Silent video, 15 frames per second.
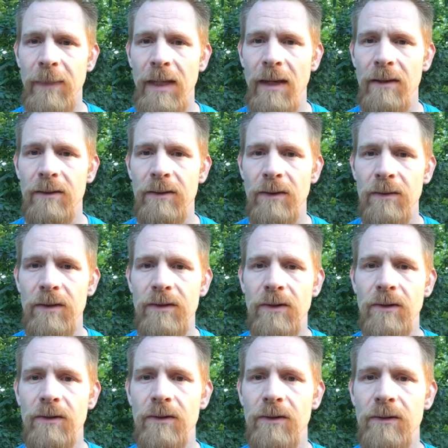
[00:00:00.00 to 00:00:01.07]
So the
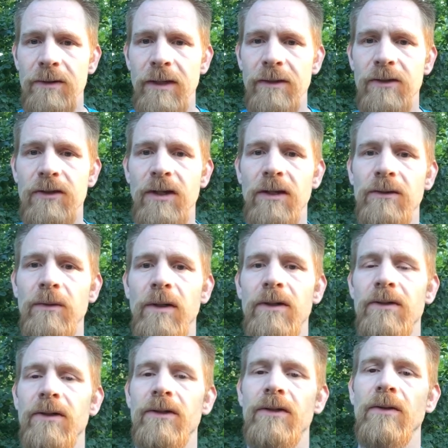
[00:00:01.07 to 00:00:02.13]
Turtle Girl says, shell
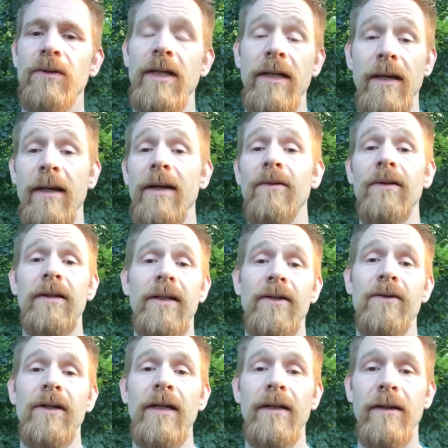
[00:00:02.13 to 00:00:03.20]
dwellers are so neat. And I really
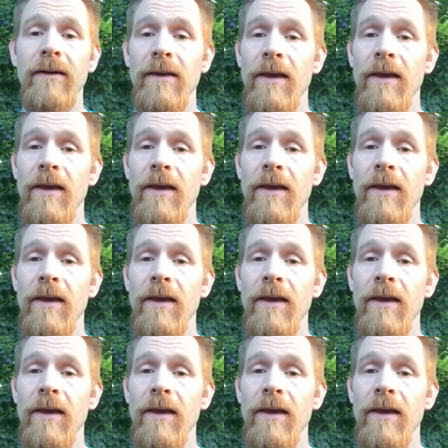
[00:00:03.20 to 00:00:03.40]
agree.